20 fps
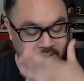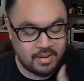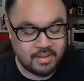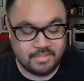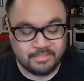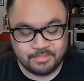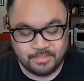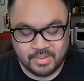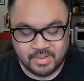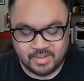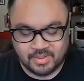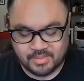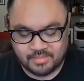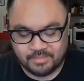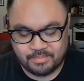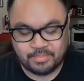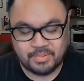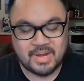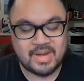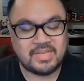but
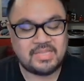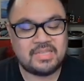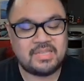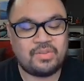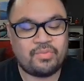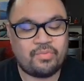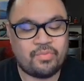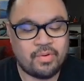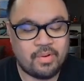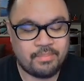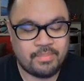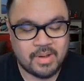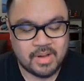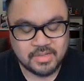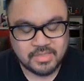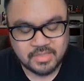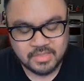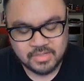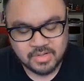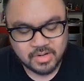prices for boxes